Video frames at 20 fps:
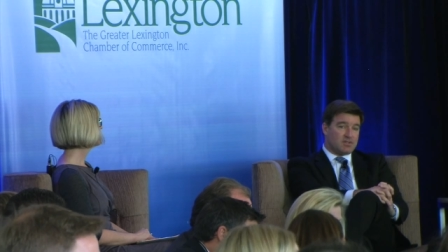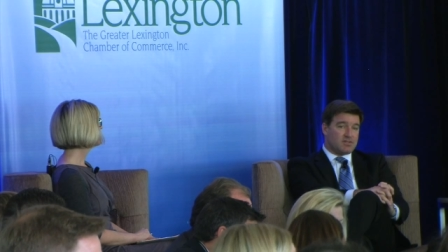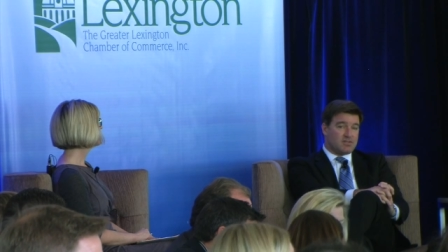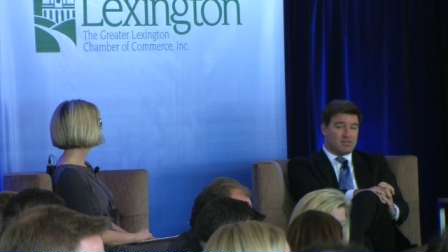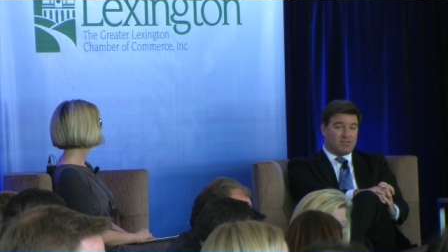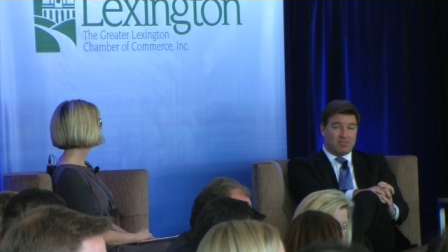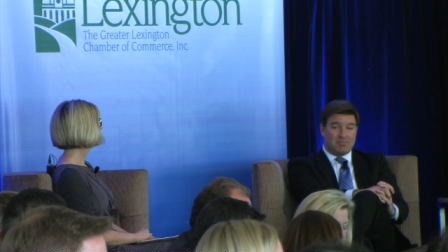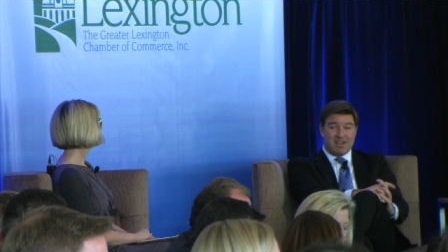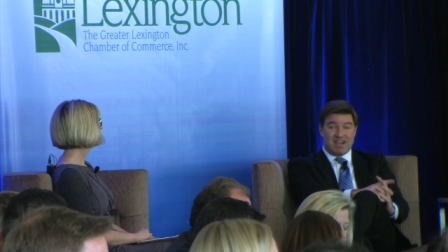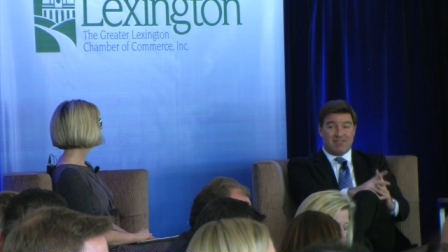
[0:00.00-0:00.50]
So
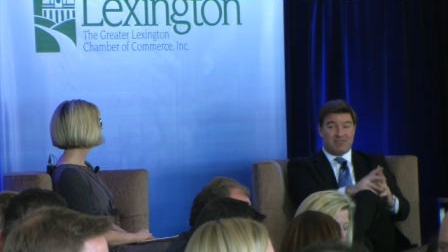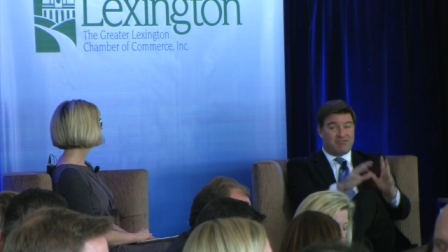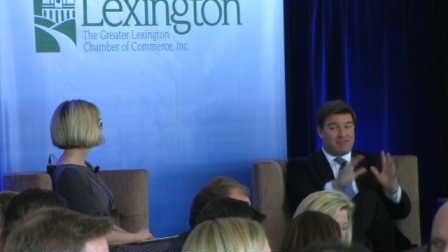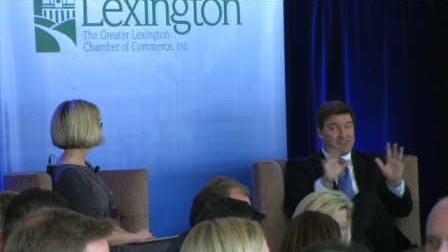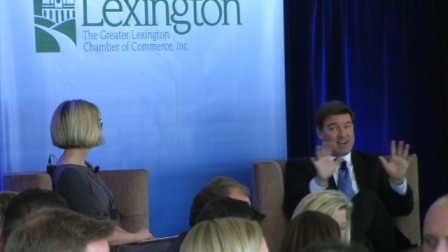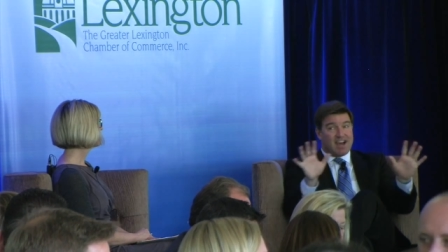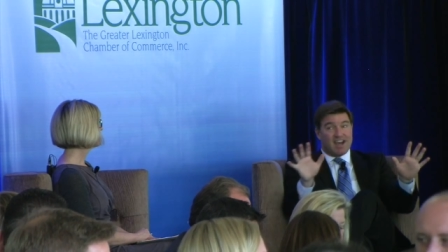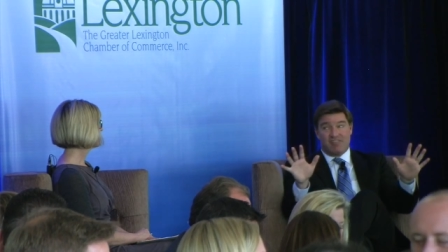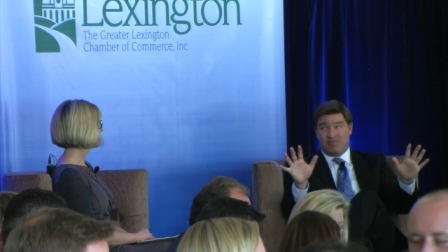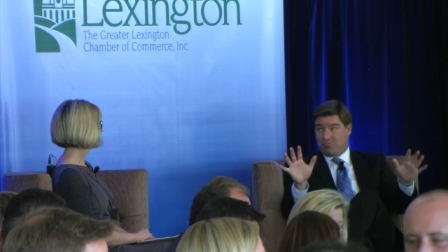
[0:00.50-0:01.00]
there are about
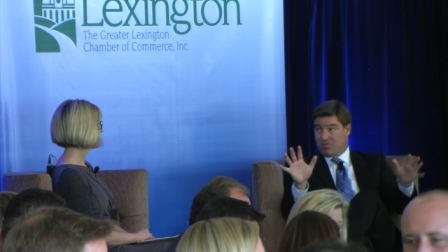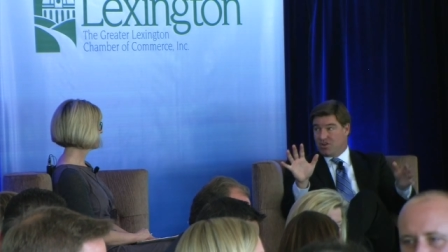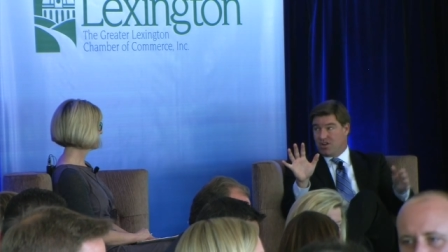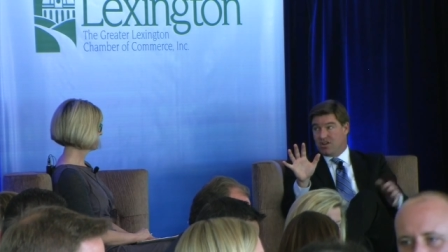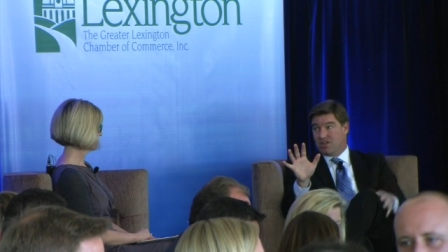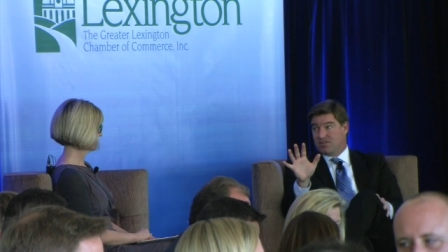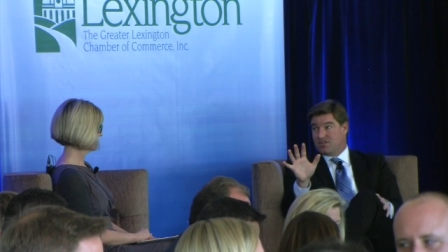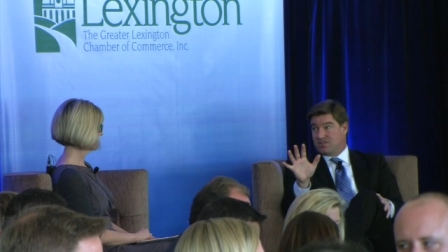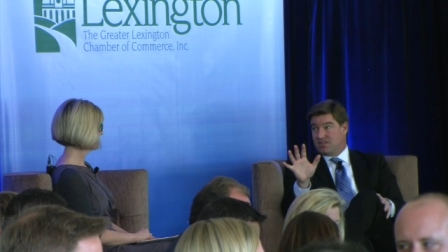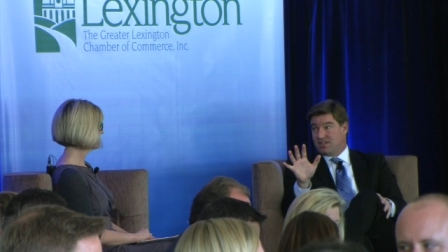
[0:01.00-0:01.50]
5
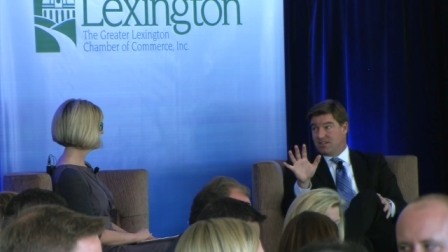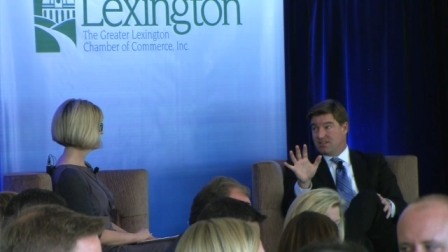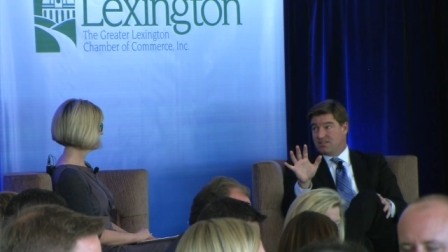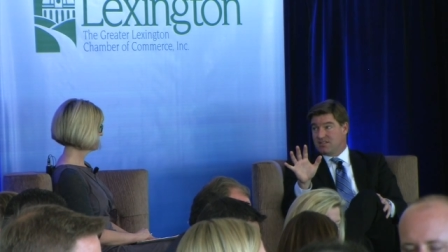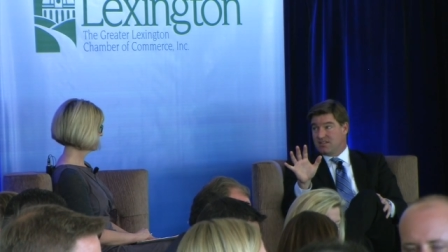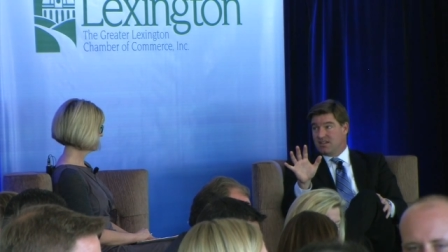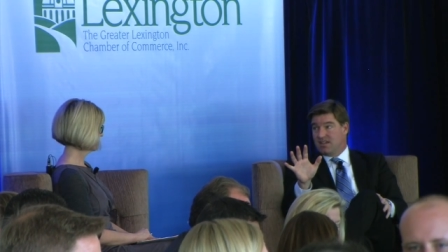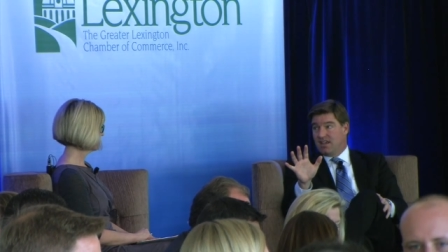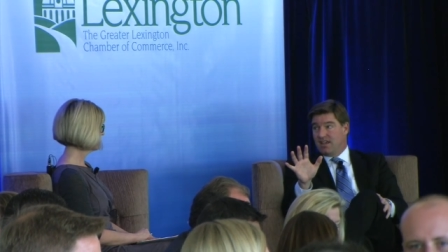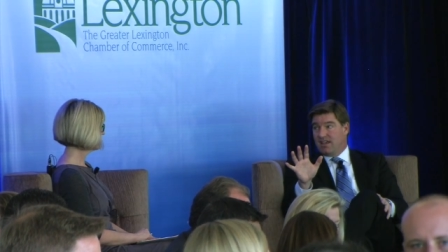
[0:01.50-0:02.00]
prongs to
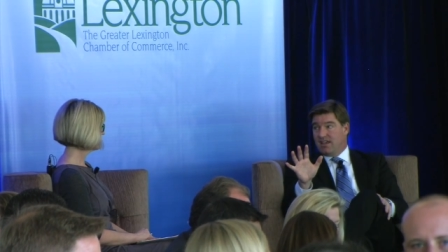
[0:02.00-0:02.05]
this,